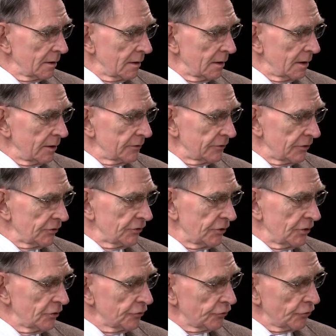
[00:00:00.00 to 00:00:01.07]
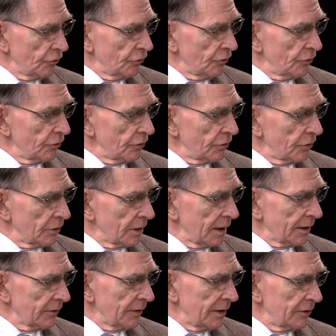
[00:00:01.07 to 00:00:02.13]
Is this still true, or
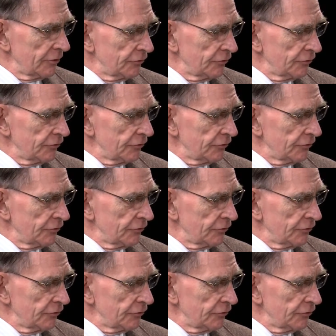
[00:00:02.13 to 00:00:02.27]
how do they